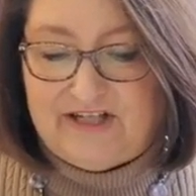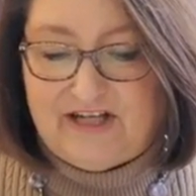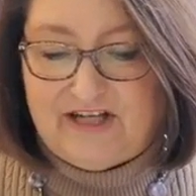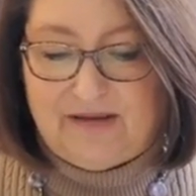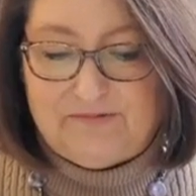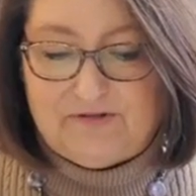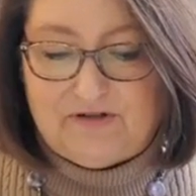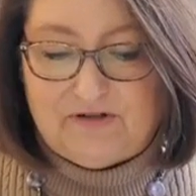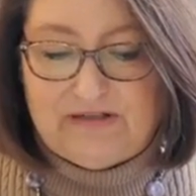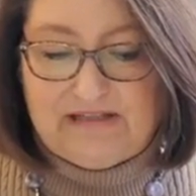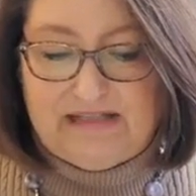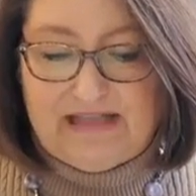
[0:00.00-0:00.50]

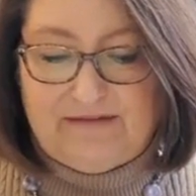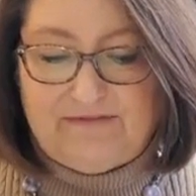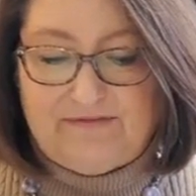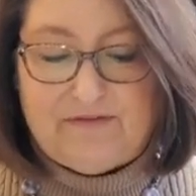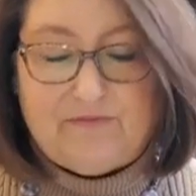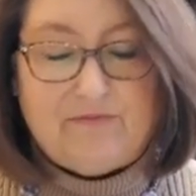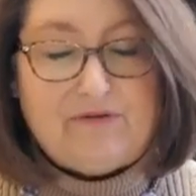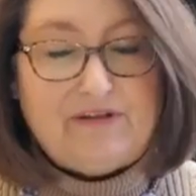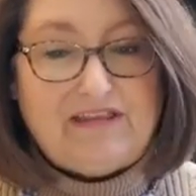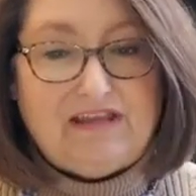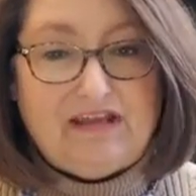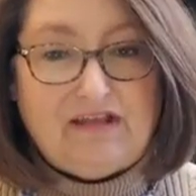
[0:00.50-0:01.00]
chapter
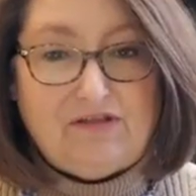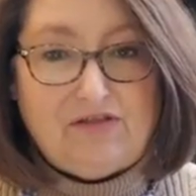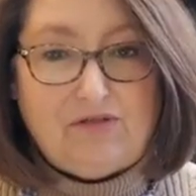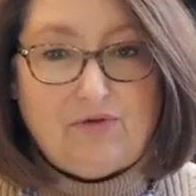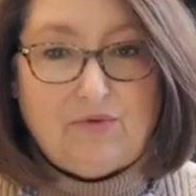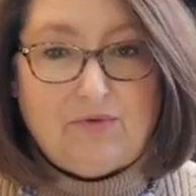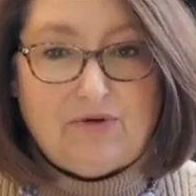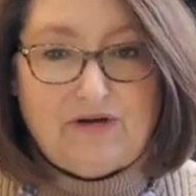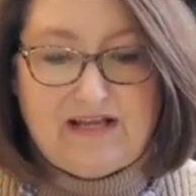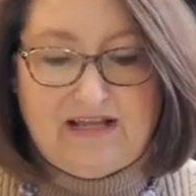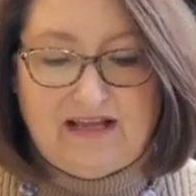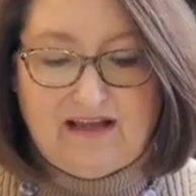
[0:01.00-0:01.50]
11, with the
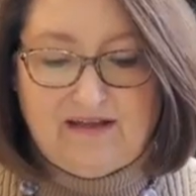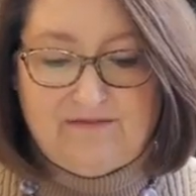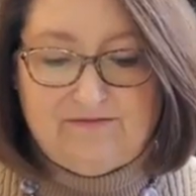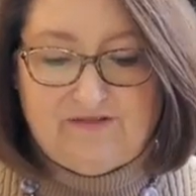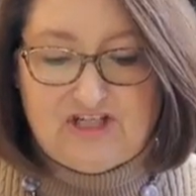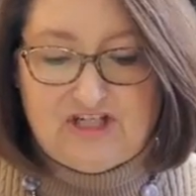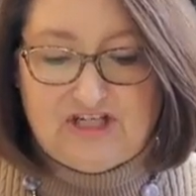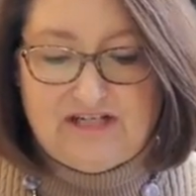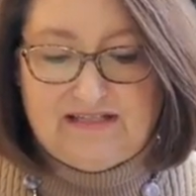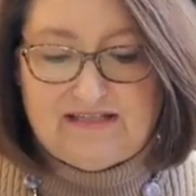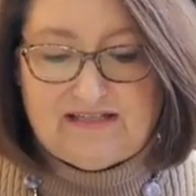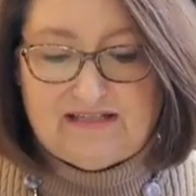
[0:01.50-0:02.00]
authority of
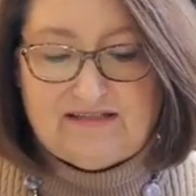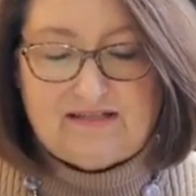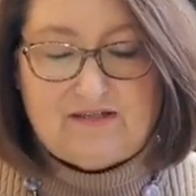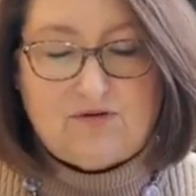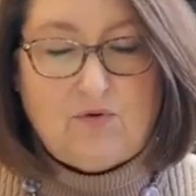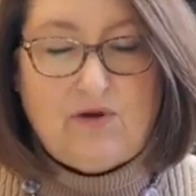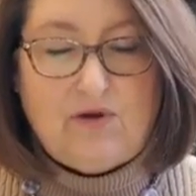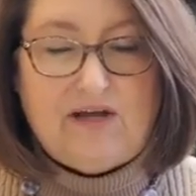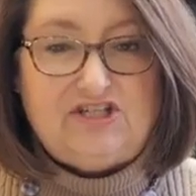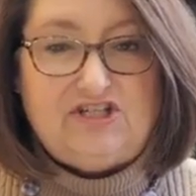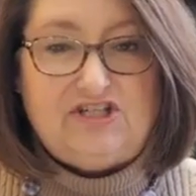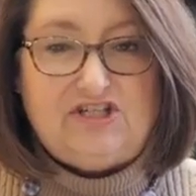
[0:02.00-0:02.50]
Jesus
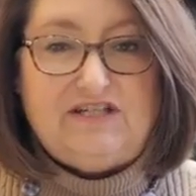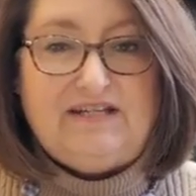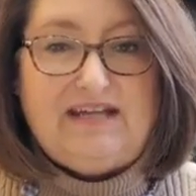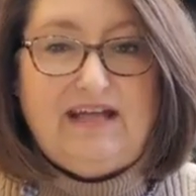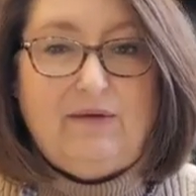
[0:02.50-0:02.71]
question.